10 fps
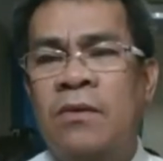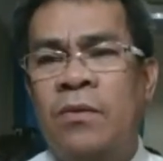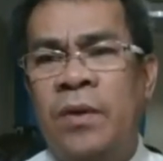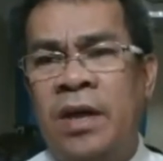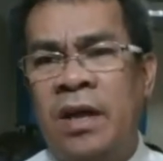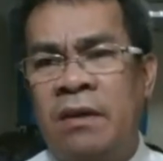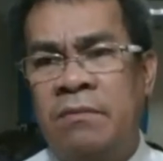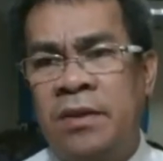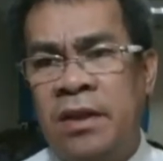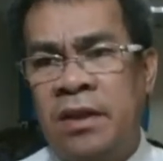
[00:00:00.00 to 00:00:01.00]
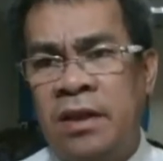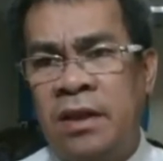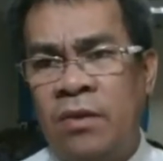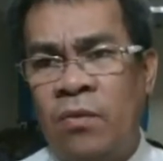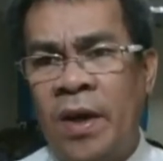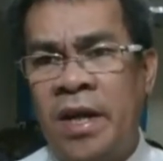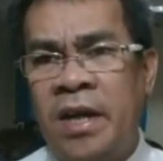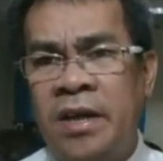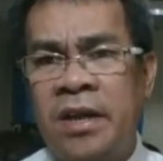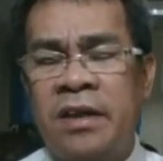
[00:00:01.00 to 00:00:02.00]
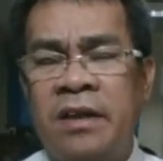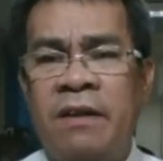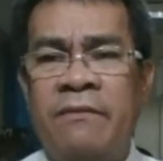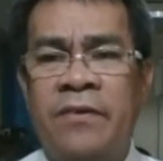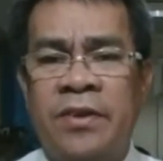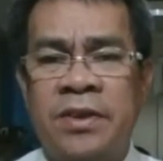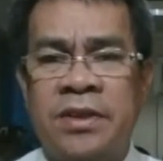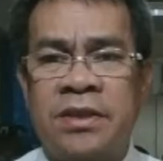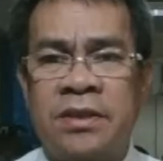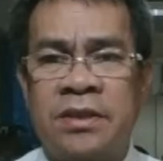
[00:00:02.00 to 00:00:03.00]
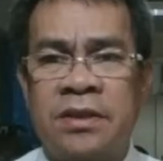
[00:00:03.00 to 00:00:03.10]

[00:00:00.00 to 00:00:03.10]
we have the 100 gram force.